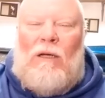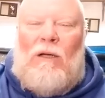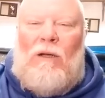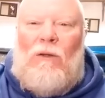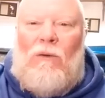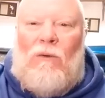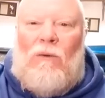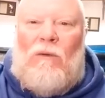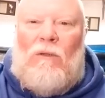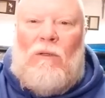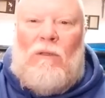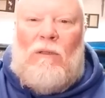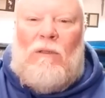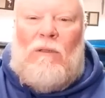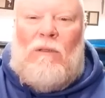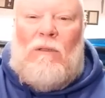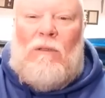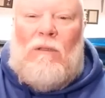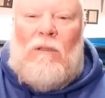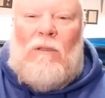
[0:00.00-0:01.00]
to do.
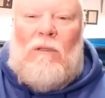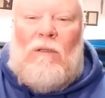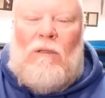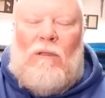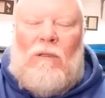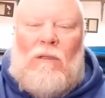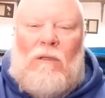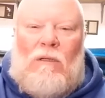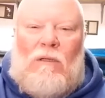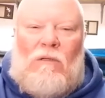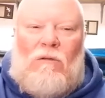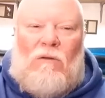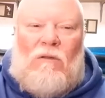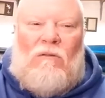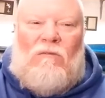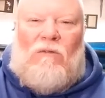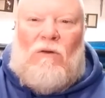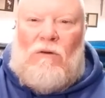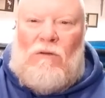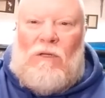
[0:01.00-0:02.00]
So on
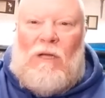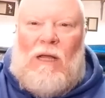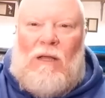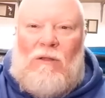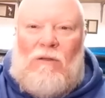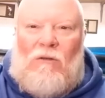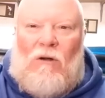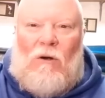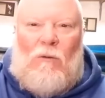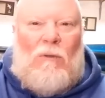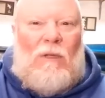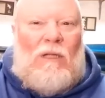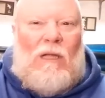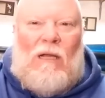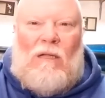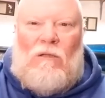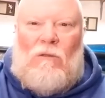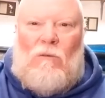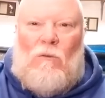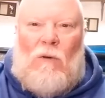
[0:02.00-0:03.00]
the first day of the tournament,
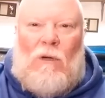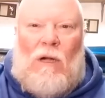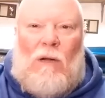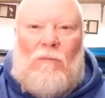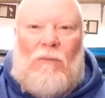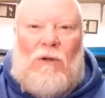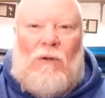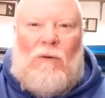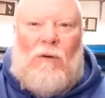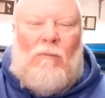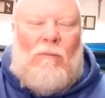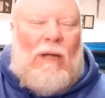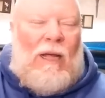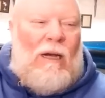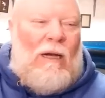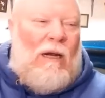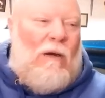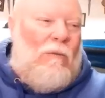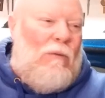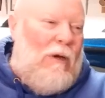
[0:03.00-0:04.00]
that's what I'm doing,
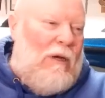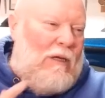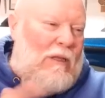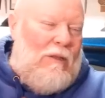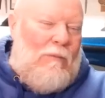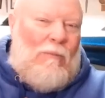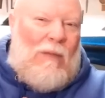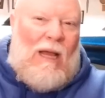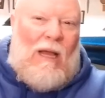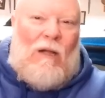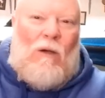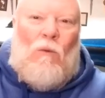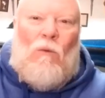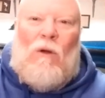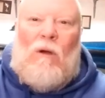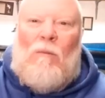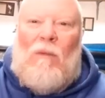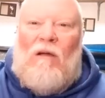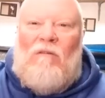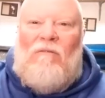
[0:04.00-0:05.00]
man. I run to the back of
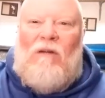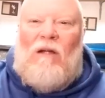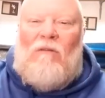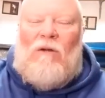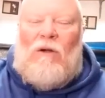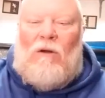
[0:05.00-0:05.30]
one of my favorite